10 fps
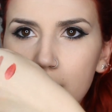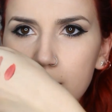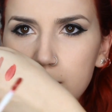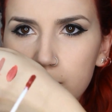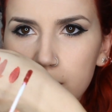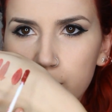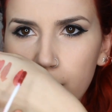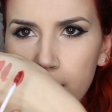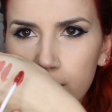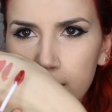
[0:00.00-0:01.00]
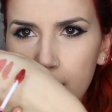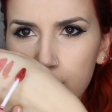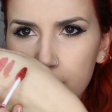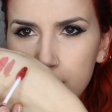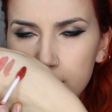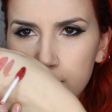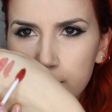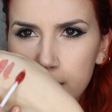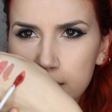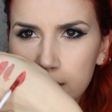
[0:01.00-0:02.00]
comes up really bright on camera,
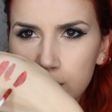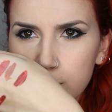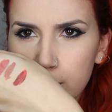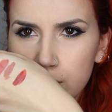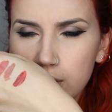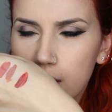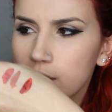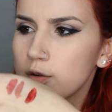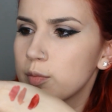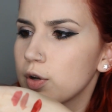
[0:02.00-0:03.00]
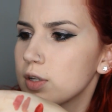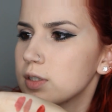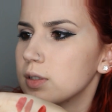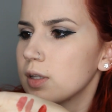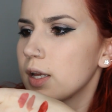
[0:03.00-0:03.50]
but it's actually much darker in person.